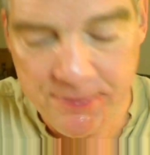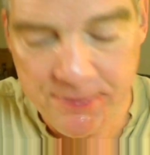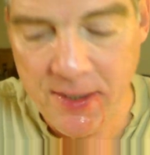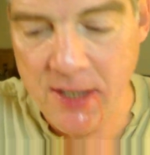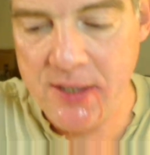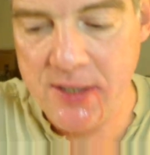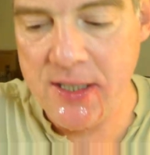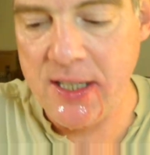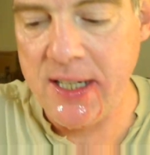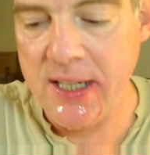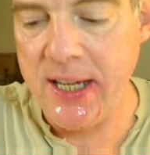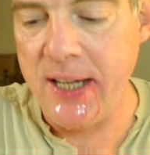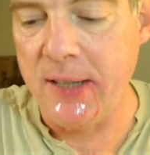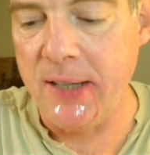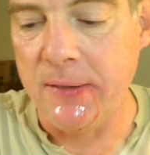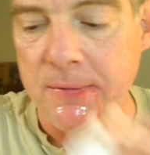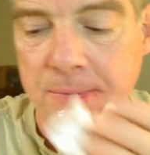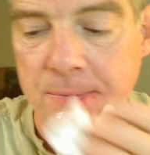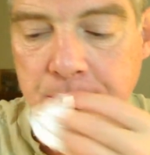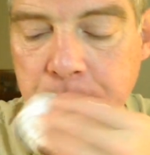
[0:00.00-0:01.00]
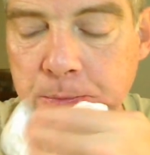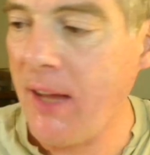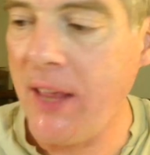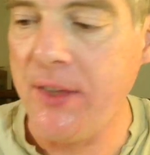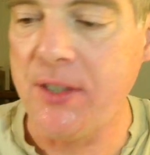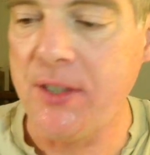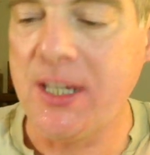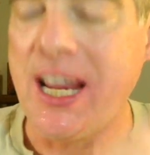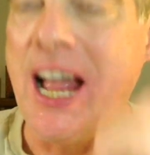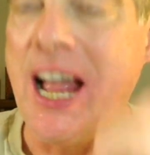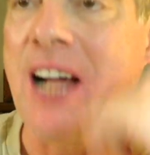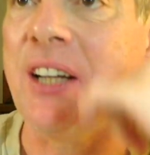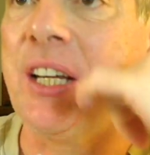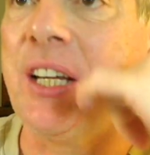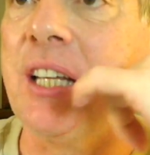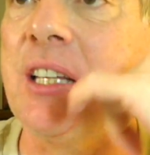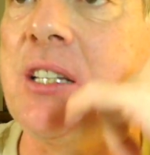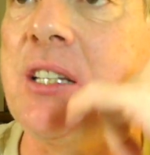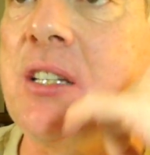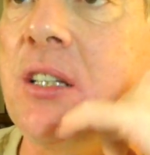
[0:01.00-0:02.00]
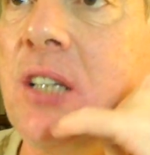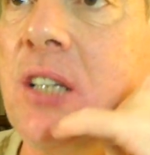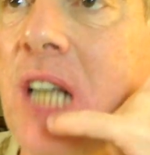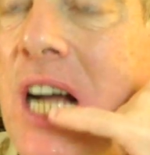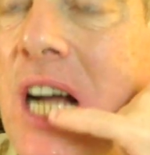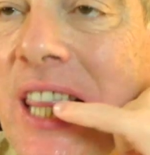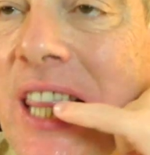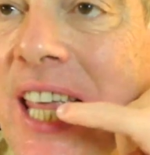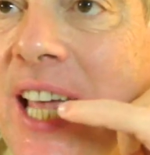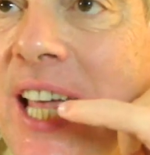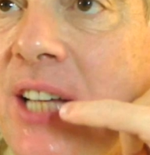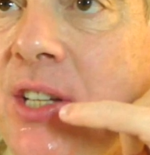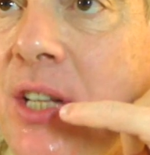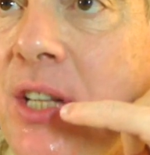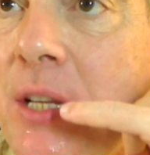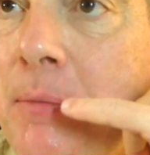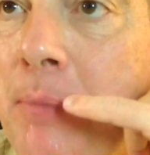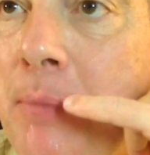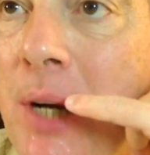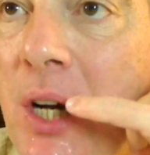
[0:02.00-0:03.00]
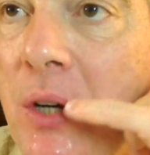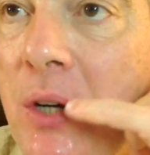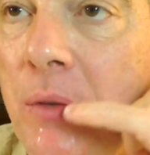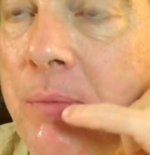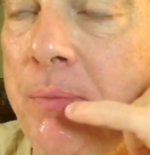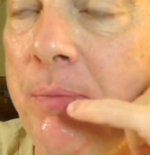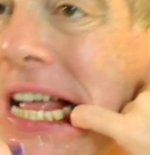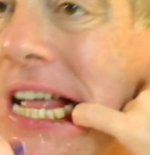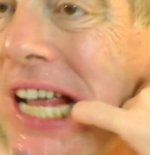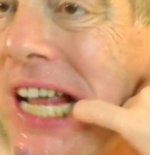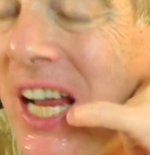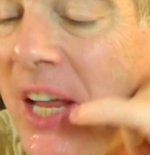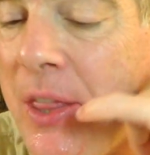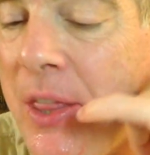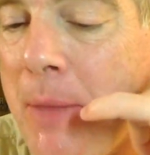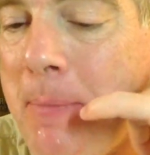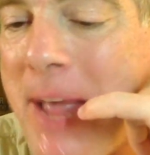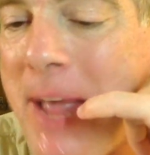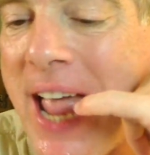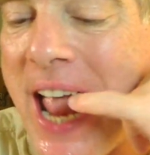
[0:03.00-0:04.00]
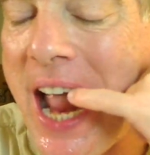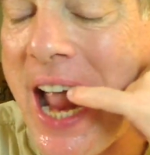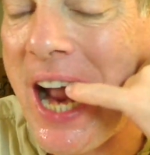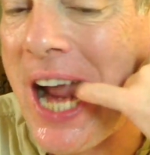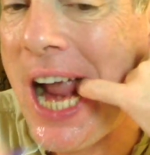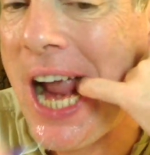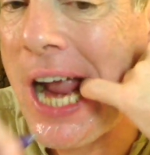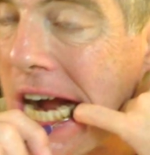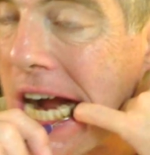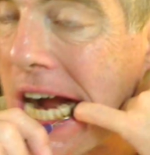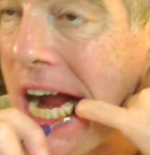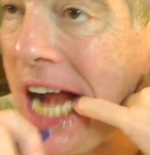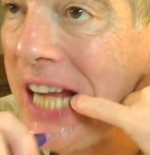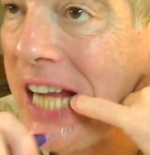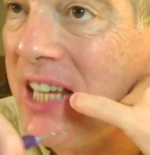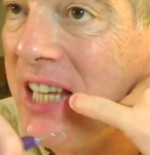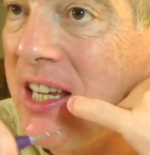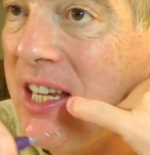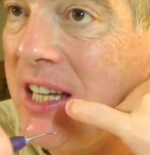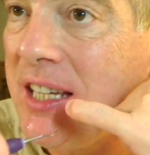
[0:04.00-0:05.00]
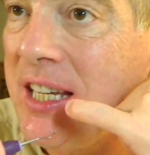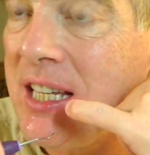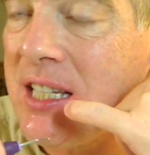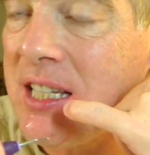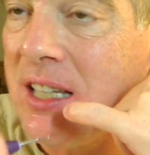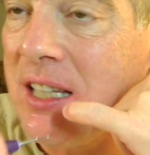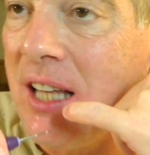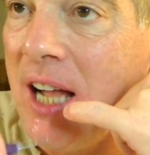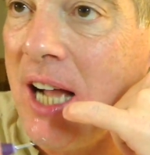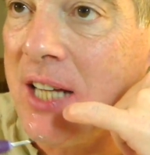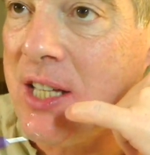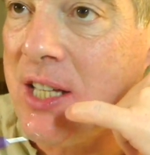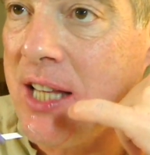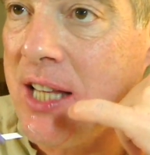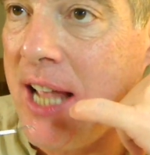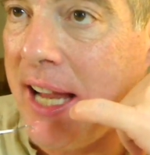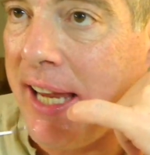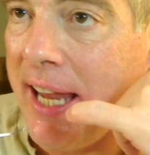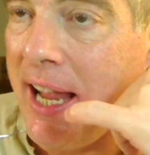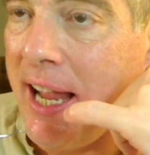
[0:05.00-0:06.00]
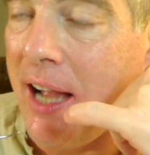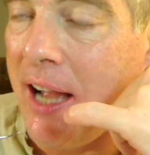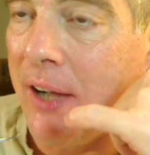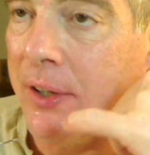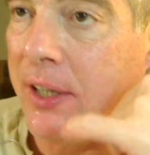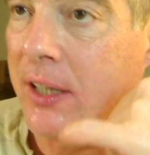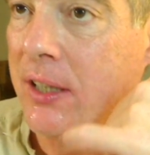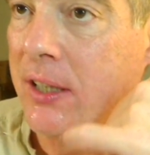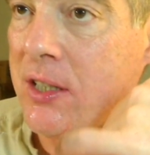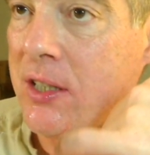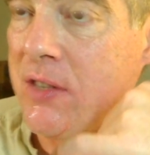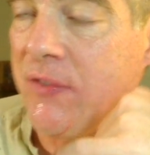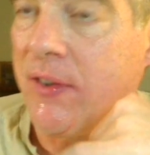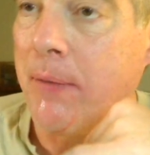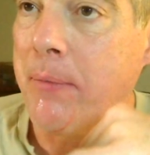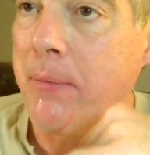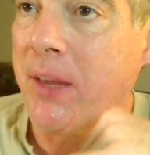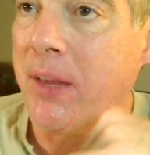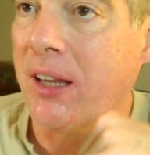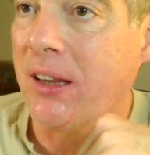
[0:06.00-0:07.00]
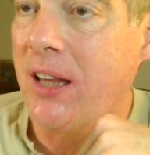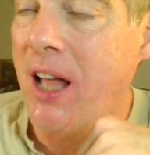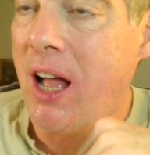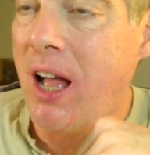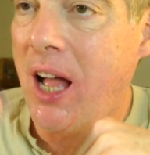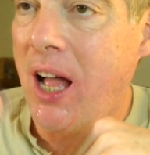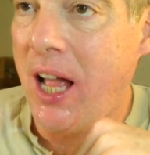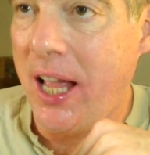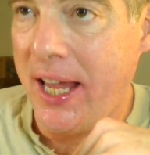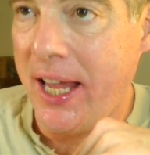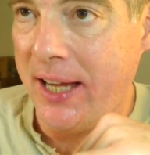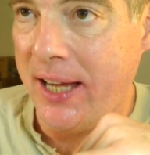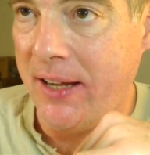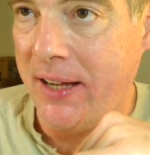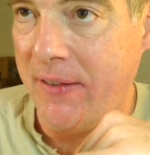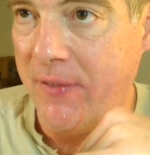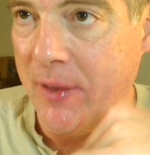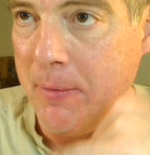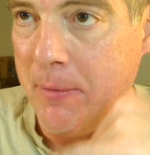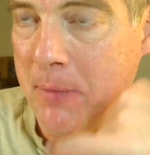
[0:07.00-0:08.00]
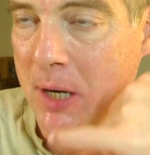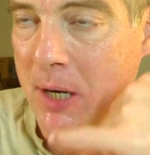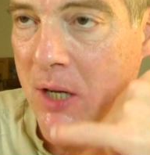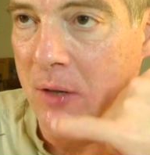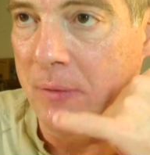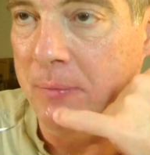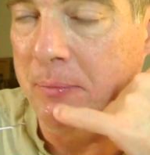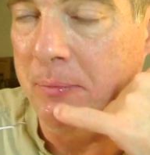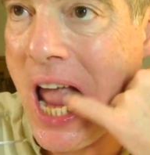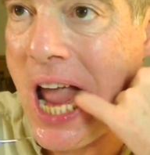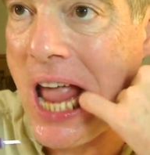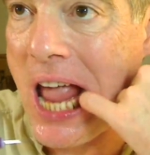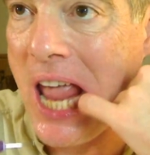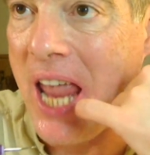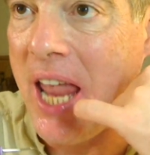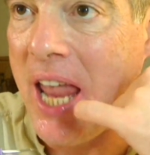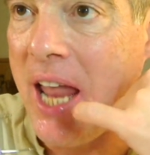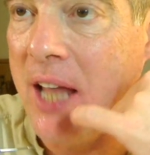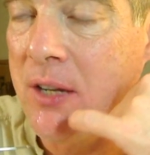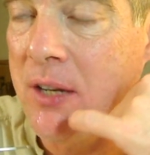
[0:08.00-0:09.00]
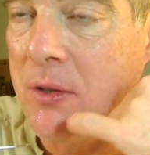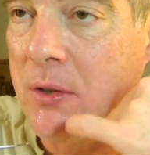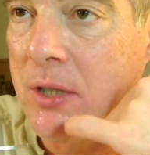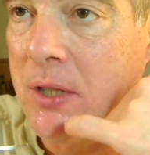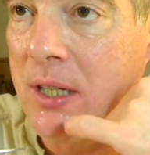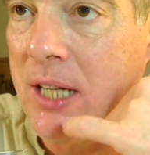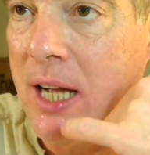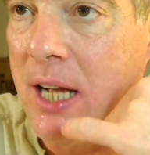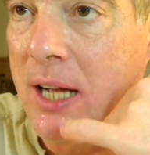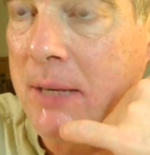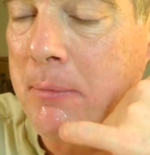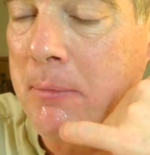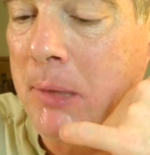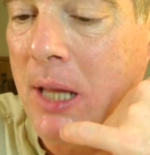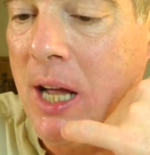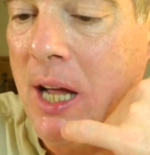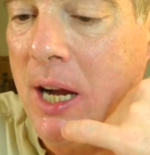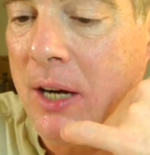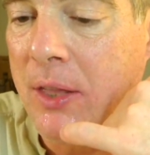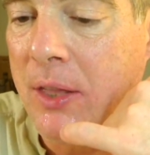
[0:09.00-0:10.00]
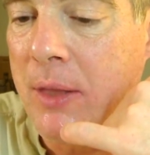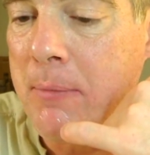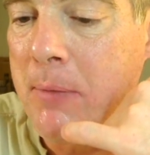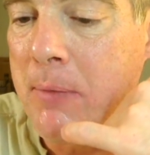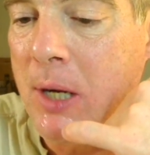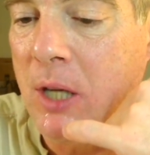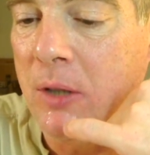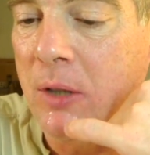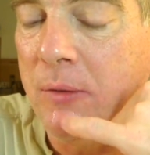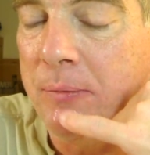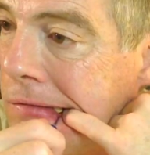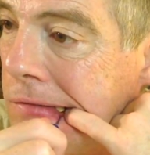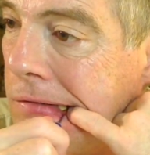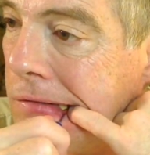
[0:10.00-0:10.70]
here's the deal. There's calculus along the edge of the bone in the back. I need to dislodge that calculus from the line of the bone in order to unblock the bone.